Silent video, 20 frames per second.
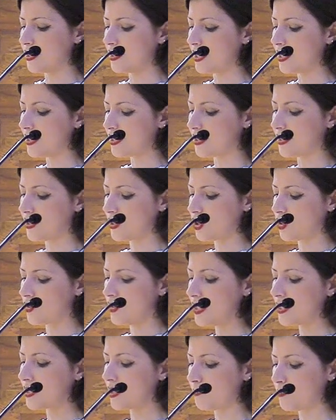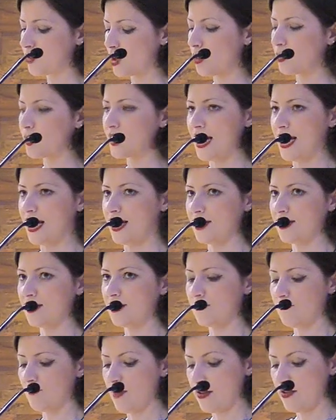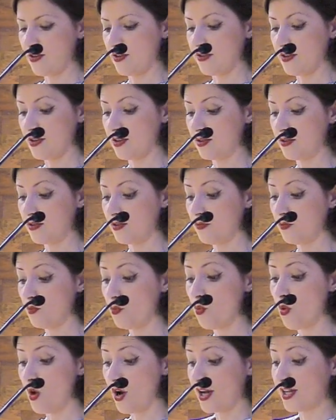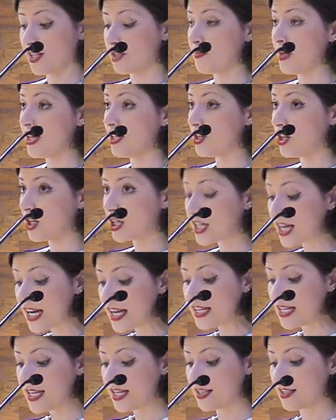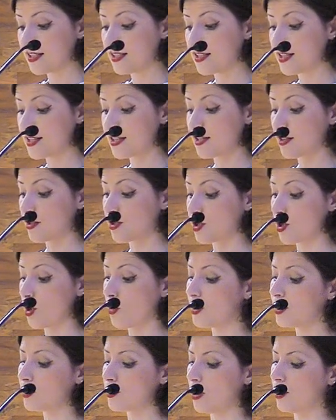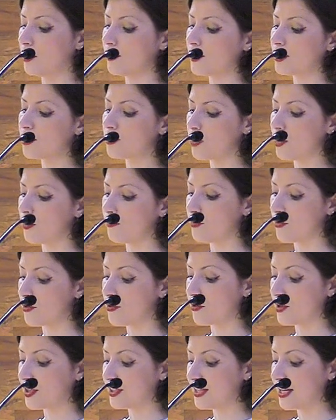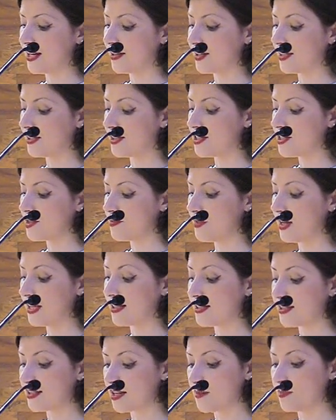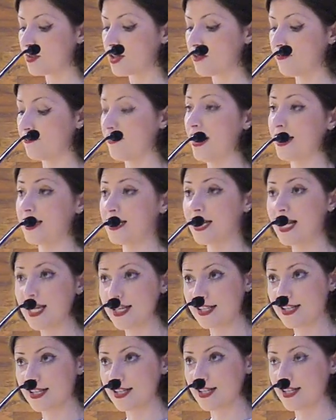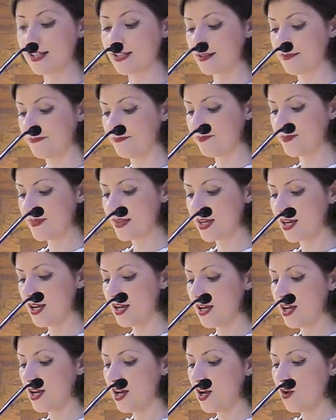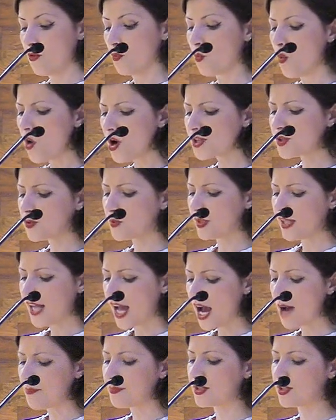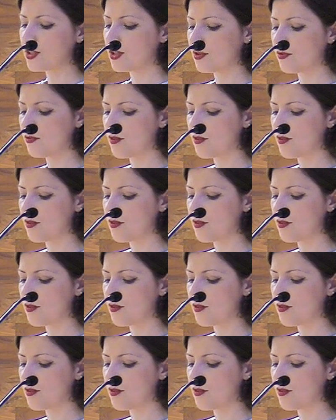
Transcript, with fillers: to take to the streets and protest rather than what has made Ukrainians so intolerant of authoritarianism and determined to fight against it? What will happen to